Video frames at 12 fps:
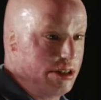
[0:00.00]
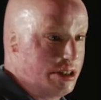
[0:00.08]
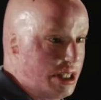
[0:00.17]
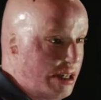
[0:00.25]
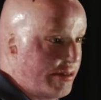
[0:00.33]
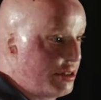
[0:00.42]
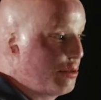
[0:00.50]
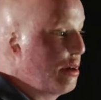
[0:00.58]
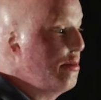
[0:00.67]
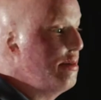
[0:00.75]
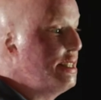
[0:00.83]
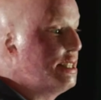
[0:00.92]
ourselves, the
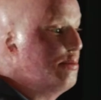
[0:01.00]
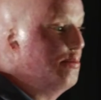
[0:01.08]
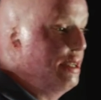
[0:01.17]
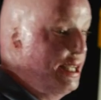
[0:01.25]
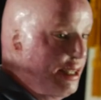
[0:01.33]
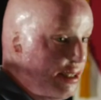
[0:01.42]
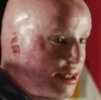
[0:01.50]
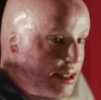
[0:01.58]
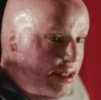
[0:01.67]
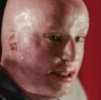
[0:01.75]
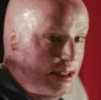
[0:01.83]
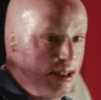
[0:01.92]
way we speak,
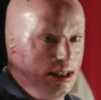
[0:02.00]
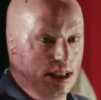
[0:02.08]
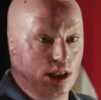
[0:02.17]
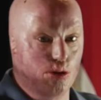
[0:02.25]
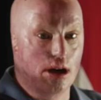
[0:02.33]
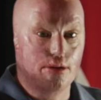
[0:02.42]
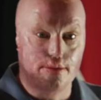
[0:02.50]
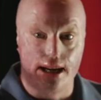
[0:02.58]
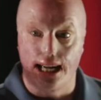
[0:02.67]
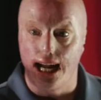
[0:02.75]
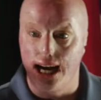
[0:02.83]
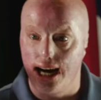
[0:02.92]
the way we
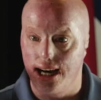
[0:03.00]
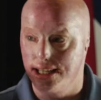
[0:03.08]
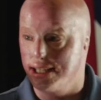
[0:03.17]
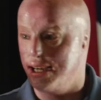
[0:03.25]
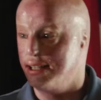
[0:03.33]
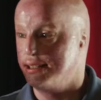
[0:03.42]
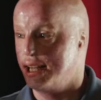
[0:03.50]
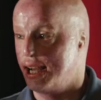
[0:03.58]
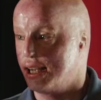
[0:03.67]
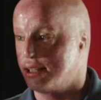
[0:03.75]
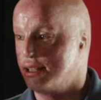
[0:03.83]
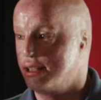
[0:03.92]
make eye
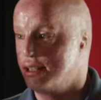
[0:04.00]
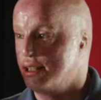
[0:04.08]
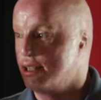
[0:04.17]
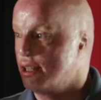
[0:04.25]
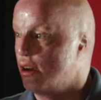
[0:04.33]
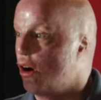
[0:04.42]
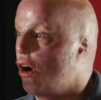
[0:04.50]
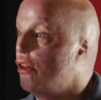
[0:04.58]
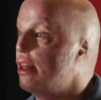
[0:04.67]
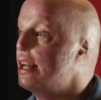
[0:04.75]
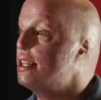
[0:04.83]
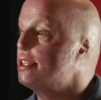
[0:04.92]
contact. All
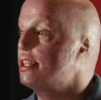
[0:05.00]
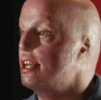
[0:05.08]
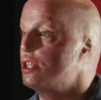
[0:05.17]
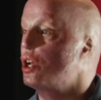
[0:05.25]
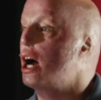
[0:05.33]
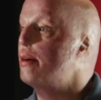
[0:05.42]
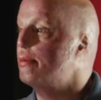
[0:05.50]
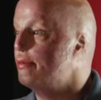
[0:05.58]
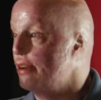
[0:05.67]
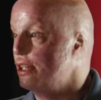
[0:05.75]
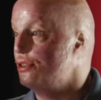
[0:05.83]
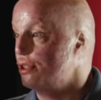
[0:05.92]
that says, I'm a
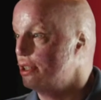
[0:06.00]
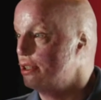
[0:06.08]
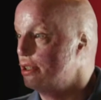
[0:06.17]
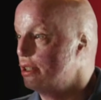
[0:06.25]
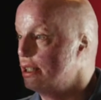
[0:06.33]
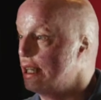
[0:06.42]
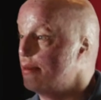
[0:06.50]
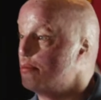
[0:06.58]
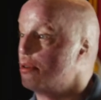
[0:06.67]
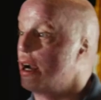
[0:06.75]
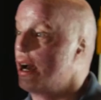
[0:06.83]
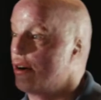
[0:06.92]
veteran, and I'm
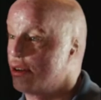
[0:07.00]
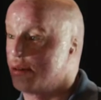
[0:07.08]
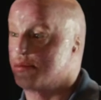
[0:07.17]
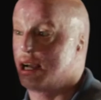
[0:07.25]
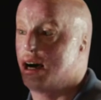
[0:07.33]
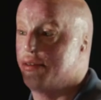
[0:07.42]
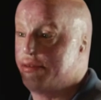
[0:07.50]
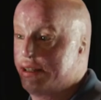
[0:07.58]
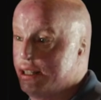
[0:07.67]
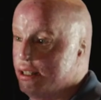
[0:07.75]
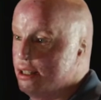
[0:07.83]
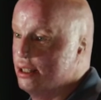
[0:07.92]
proud, I'm
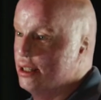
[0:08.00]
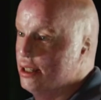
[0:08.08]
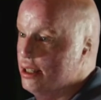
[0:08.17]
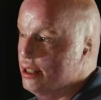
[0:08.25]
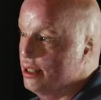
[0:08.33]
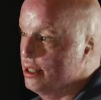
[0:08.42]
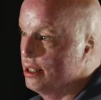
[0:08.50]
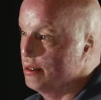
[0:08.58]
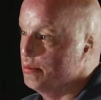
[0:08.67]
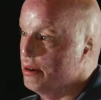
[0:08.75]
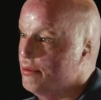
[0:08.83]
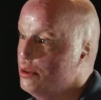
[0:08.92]
confident.
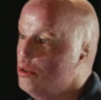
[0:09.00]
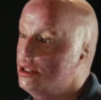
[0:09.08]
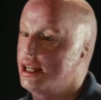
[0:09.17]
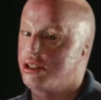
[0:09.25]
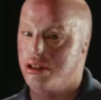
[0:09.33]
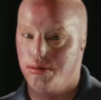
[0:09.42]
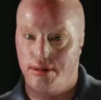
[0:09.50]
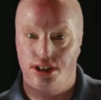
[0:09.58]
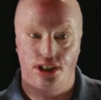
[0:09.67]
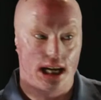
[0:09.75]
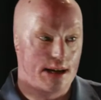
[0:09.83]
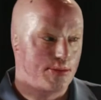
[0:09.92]
But if you take too
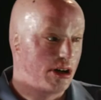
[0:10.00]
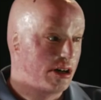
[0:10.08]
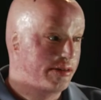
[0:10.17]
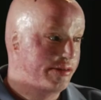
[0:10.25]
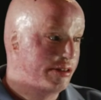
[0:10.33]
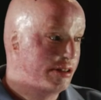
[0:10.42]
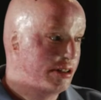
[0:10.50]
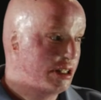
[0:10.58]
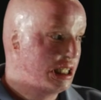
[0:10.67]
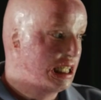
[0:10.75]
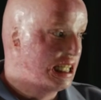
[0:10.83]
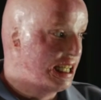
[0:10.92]
much time off,
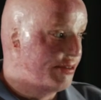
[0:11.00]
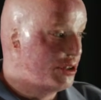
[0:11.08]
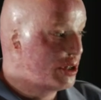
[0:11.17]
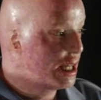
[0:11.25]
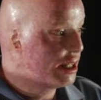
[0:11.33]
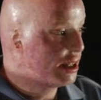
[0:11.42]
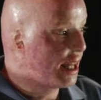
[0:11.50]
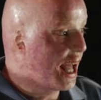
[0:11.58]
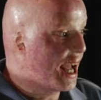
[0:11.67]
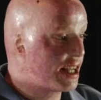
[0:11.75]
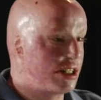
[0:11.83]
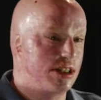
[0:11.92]
if you get
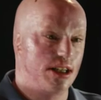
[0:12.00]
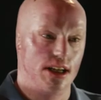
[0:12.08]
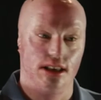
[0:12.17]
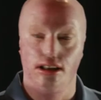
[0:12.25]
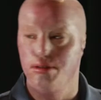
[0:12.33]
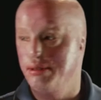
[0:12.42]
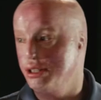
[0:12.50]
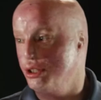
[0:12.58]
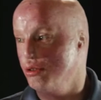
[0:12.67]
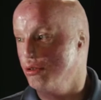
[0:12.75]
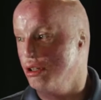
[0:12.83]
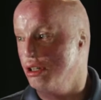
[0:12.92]
laxed a little bit
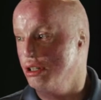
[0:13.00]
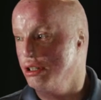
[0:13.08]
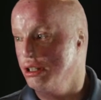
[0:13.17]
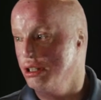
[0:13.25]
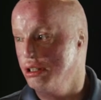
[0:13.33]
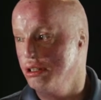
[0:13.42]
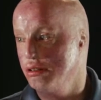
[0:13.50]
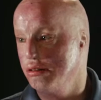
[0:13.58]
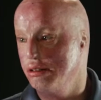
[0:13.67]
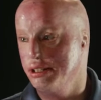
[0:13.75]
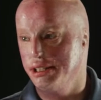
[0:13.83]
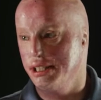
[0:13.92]
too long,
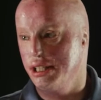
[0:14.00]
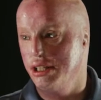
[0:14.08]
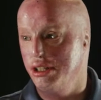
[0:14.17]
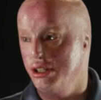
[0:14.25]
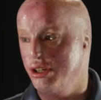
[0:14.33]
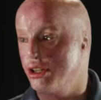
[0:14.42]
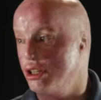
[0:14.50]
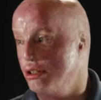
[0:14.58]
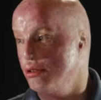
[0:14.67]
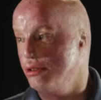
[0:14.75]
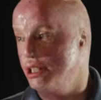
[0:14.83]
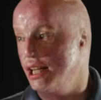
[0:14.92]
you're going to
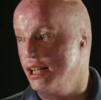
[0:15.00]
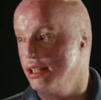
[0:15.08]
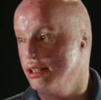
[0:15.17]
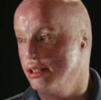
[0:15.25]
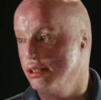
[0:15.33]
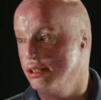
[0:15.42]
lose that.